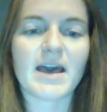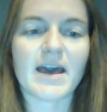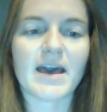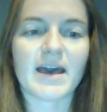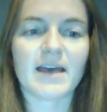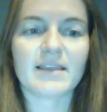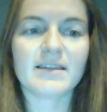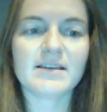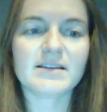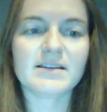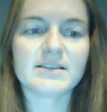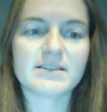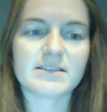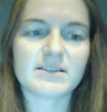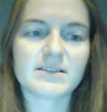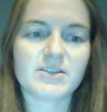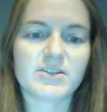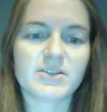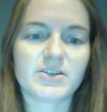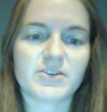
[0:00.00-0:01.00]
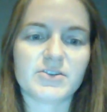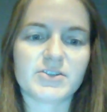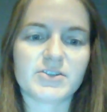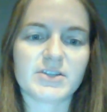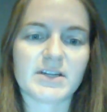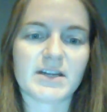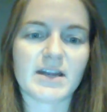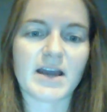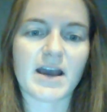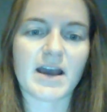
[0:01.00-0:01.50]
At the
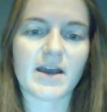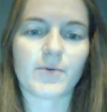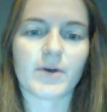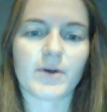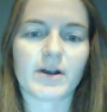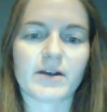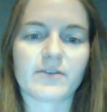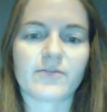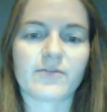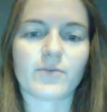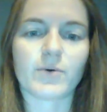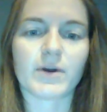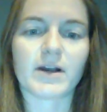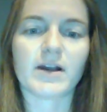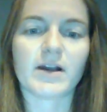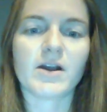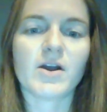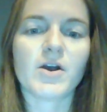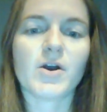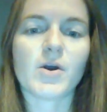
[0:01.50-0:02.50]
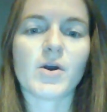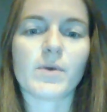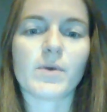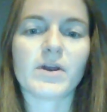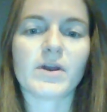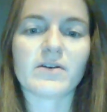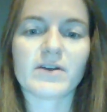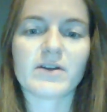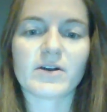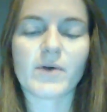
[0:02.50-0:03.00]
institution I work for,
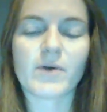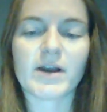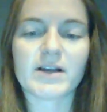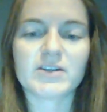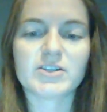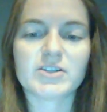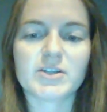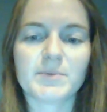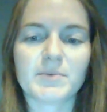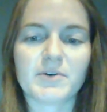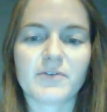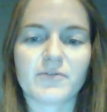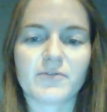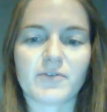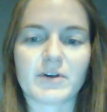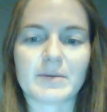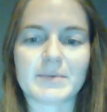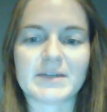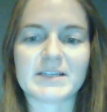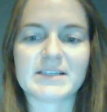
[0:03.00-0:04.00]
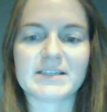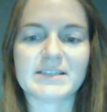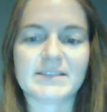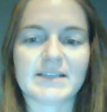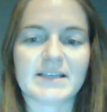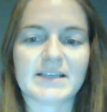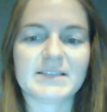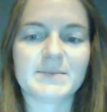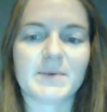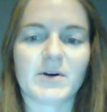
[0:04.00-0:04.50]
we are required to perform an
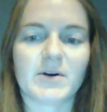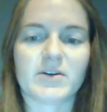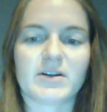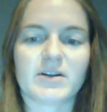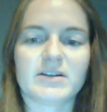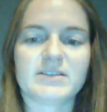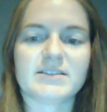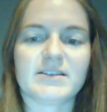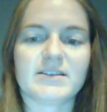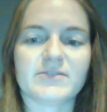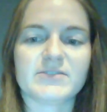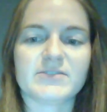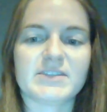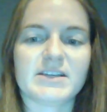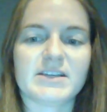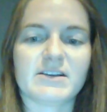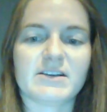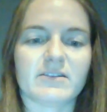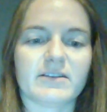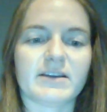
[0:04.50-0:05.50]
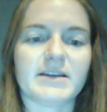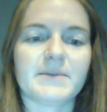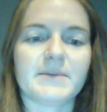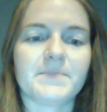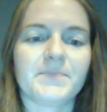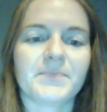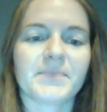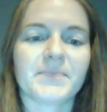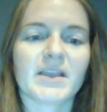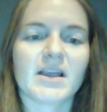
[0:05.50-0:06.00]
assessment on ourselves yearly.
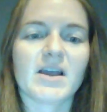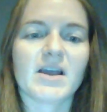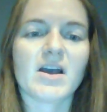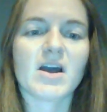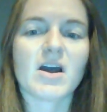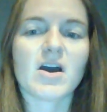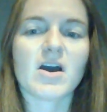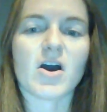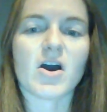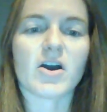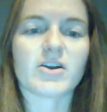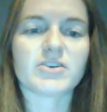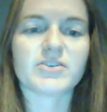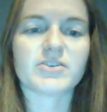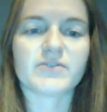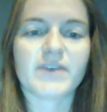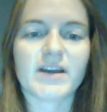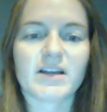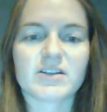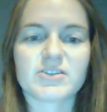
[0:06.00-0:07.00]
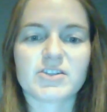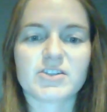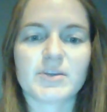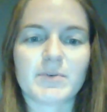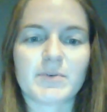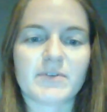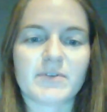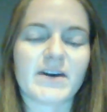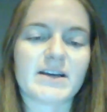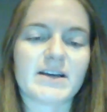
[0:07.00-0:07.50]
Our direct
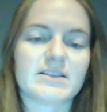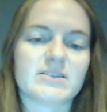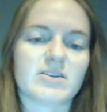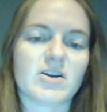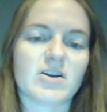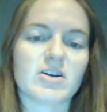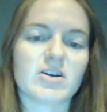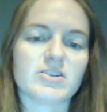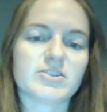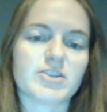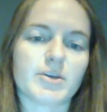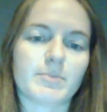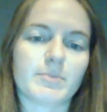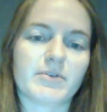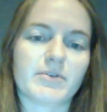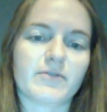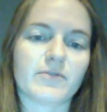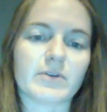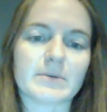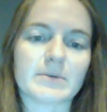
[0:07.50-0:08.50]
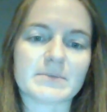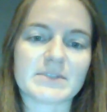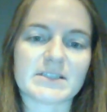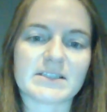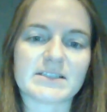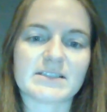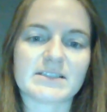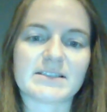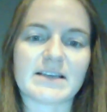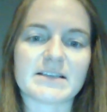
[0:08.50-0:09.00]
supervisor also performs
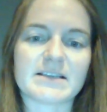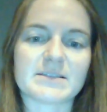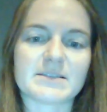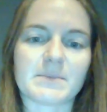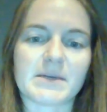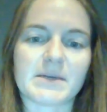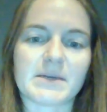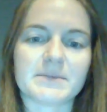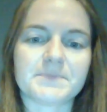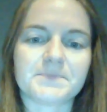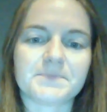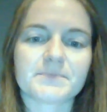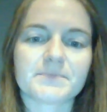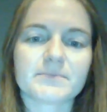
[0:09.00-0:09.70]
an assessment.